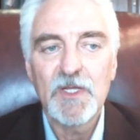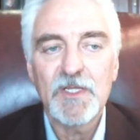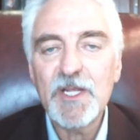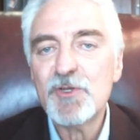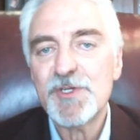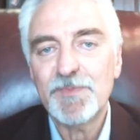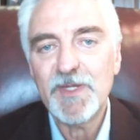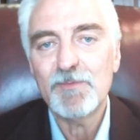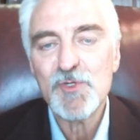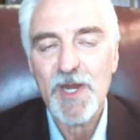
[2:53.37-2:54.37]
Leadership
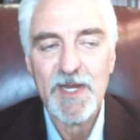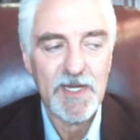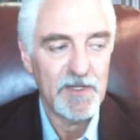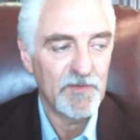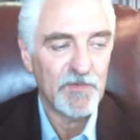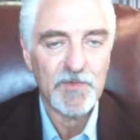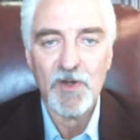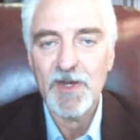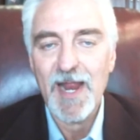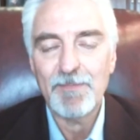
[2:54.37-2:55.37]
team training
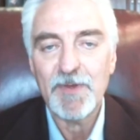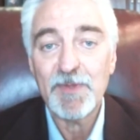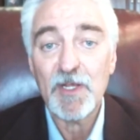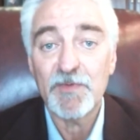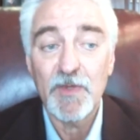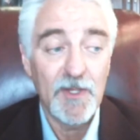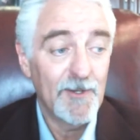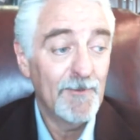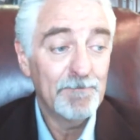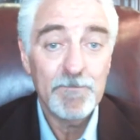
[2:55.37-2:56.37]
started happening because
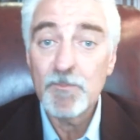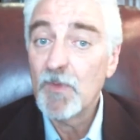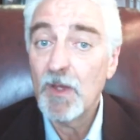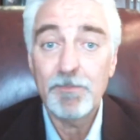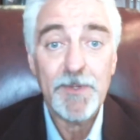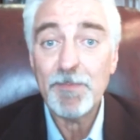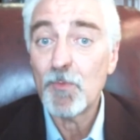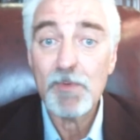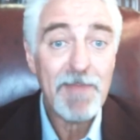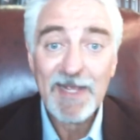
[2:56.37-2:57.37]
people
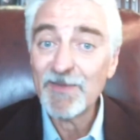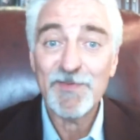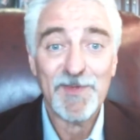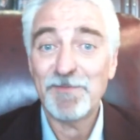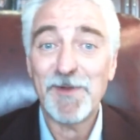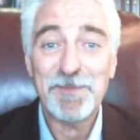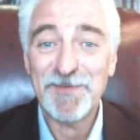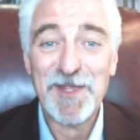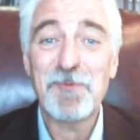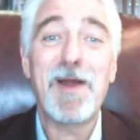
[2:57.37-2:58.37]
were making stuff up as
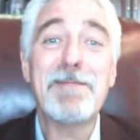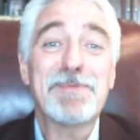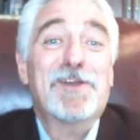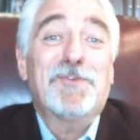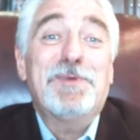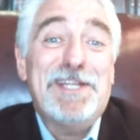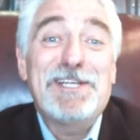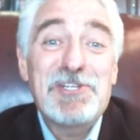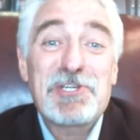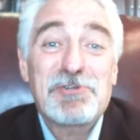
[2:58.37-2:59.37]
they went because we
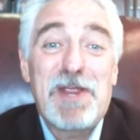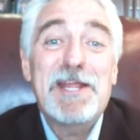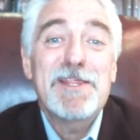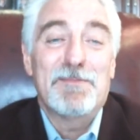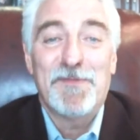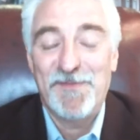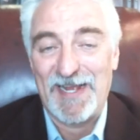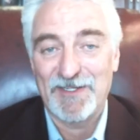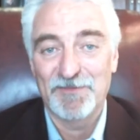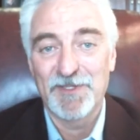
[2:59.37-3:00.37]
didn't train them
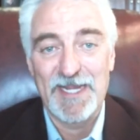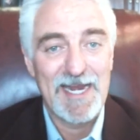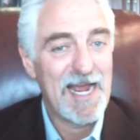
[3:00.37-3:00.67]
effectively.